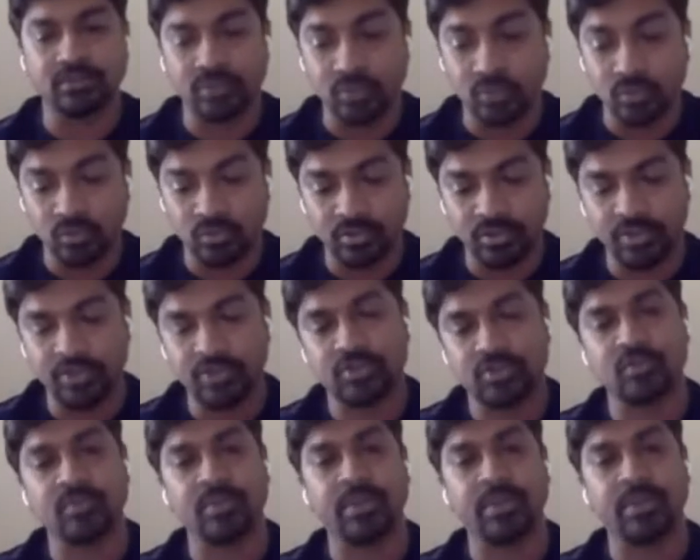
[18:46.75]
do you know
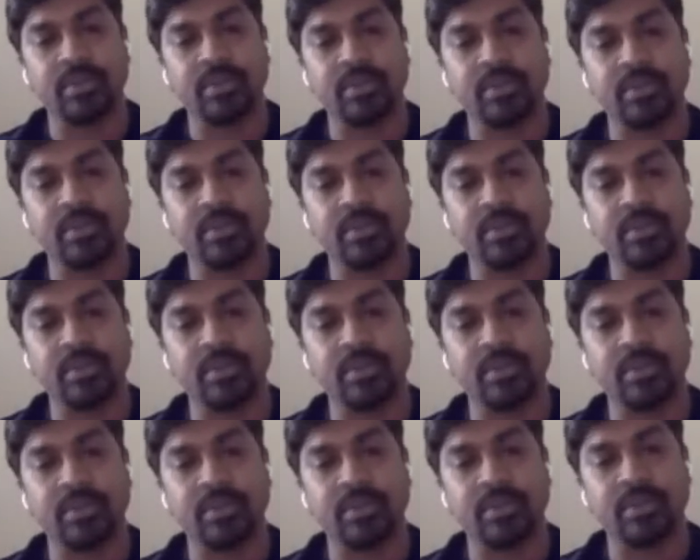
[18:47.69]
to be
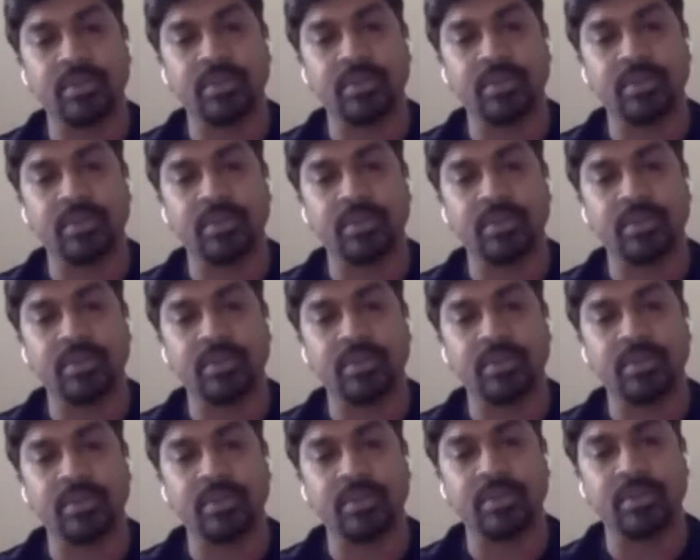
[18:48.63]
compliant with their
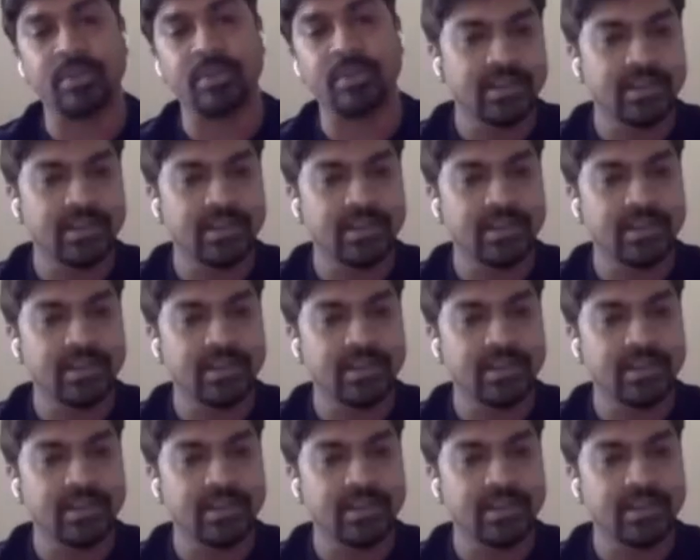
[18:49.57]
guidelines